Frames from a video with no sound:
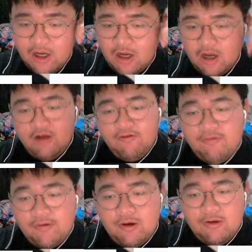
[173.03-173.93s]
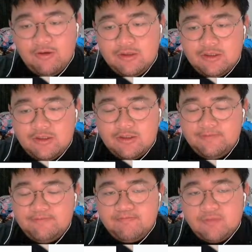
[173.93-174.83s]
off-roads,
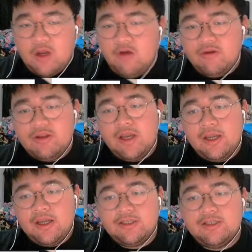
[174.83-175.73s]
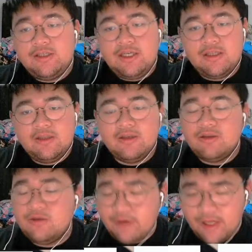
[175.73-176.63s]
over tires need the
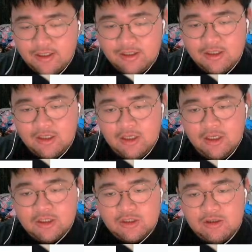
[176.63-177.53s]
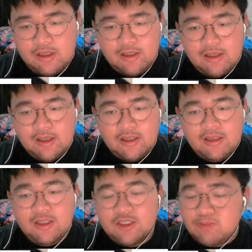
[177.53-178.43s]
threads so that it can
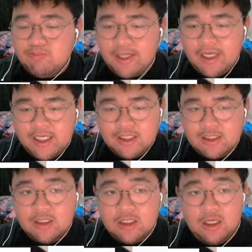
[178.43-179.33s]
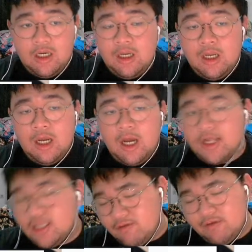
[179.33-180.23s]
displace the
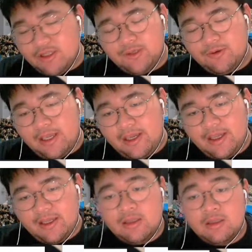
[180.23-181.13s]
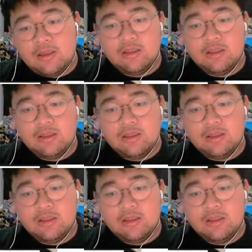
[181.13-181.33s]
uneven terrain, the